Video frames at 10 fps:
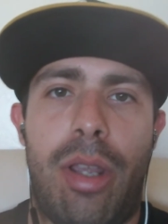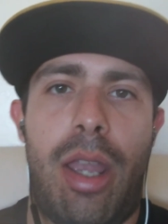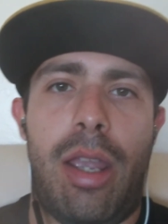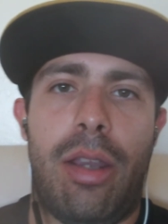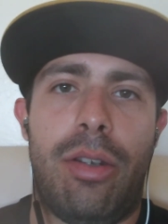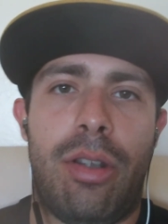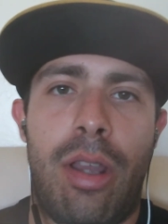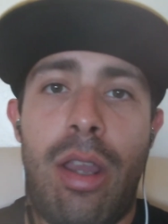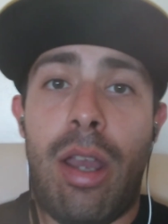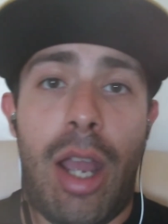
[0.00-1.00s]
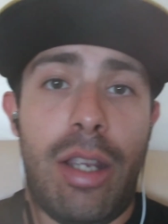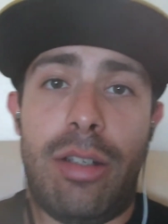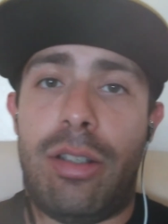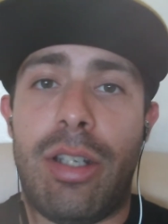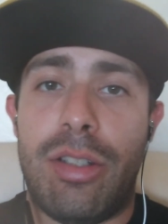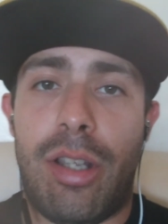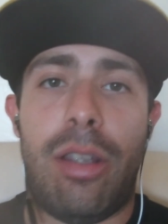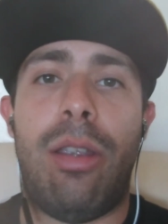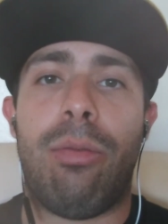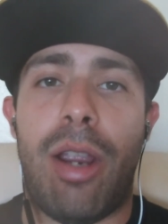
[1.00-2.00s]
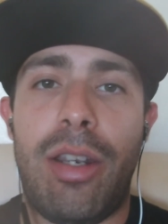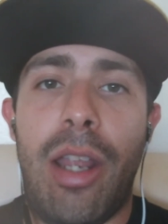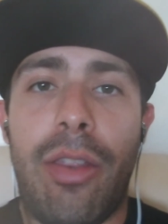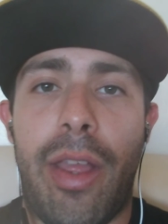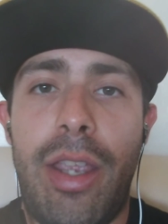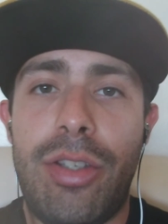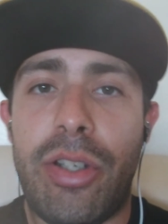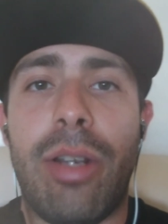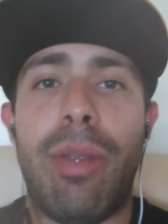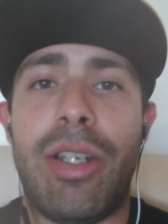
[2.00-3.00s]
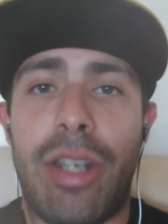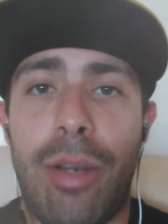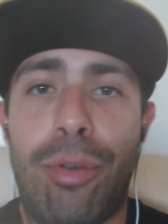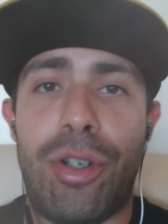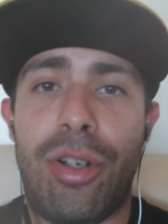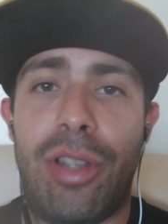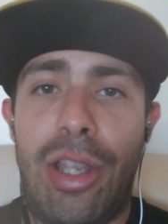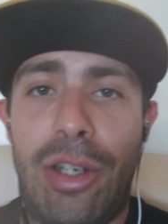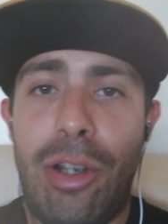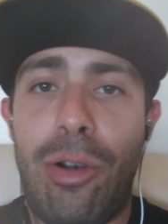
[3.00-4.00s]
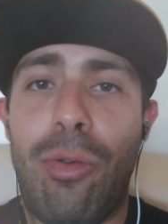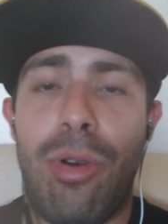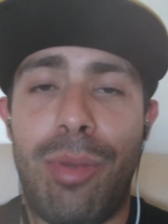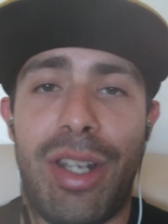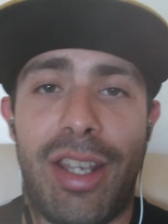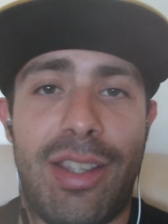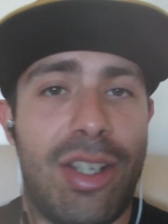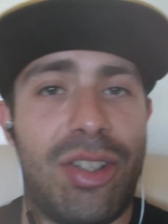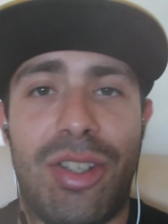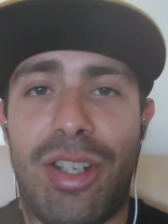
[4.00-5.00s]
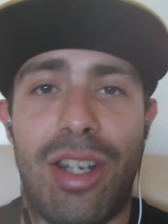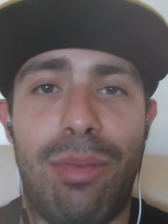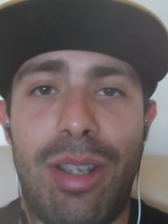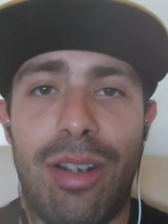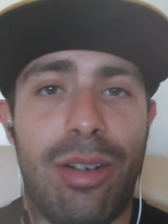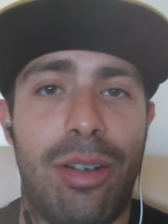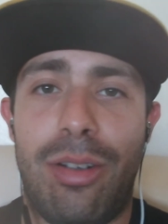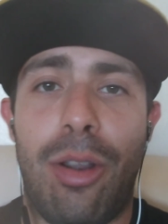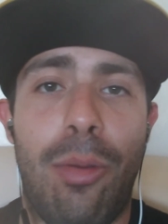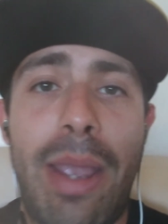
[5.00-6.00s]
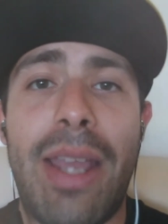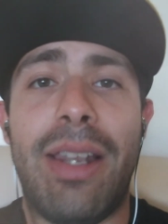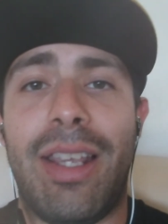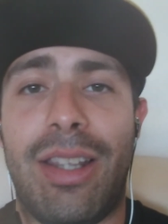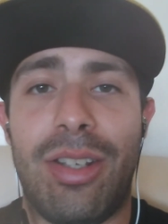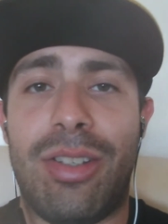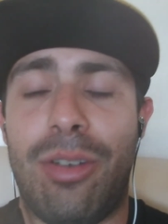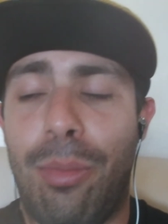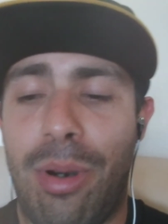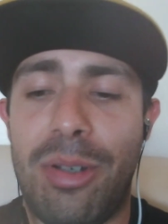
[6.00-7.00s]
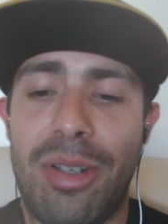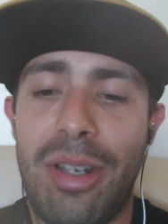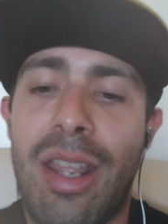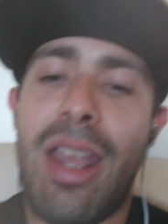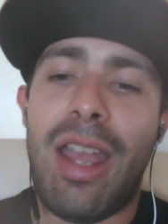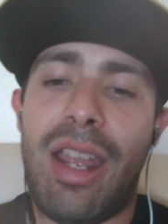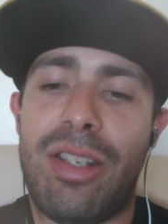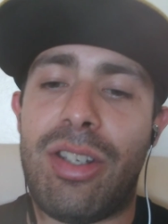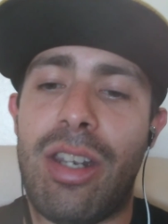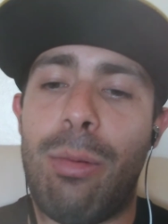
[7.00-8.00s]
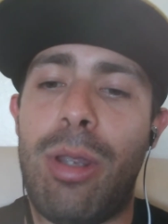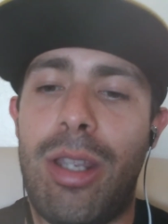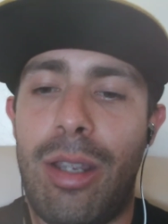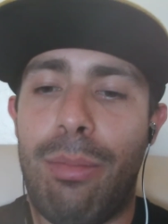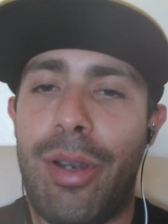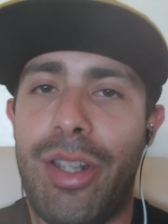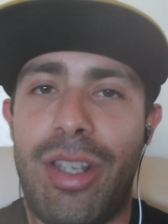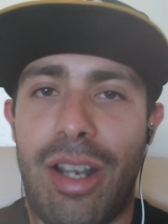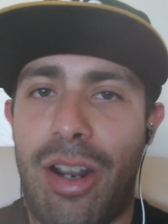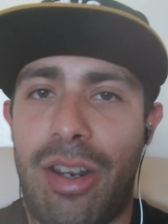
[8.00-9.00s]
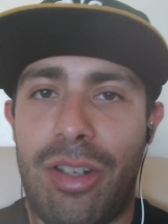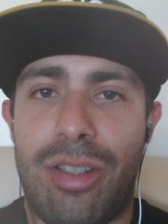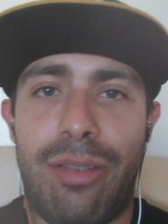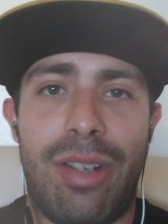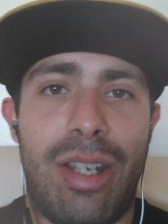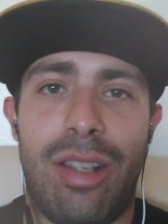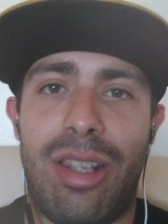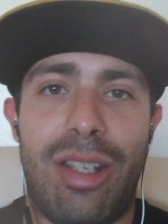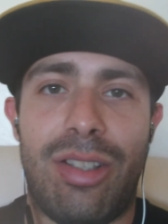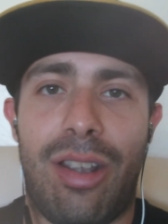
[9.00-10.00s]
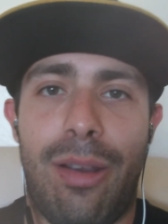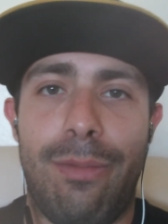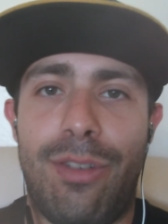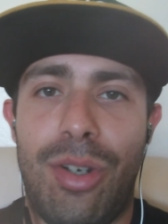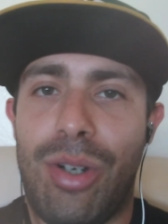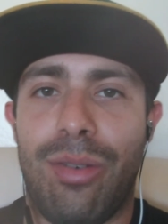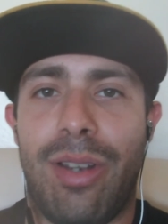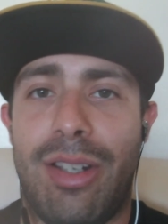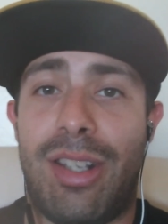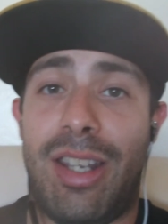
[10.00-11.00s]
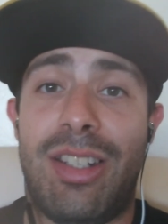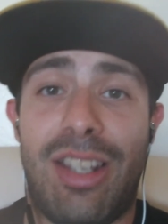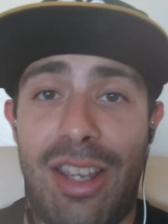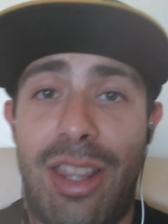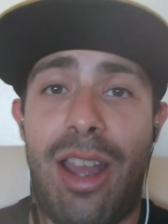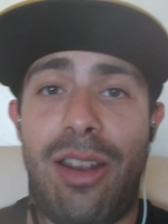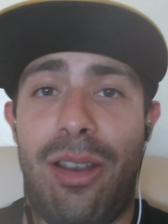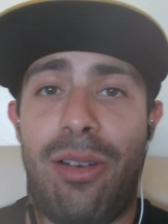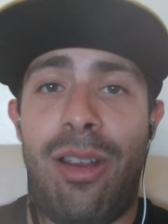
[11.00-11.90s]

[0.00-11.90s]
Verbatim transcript: And I can tell you right now that he's going to make damn sure that no woman like this is going to be, or no man like this, no person is going to be put in the audience of any of these um, future events. I can tell you that now.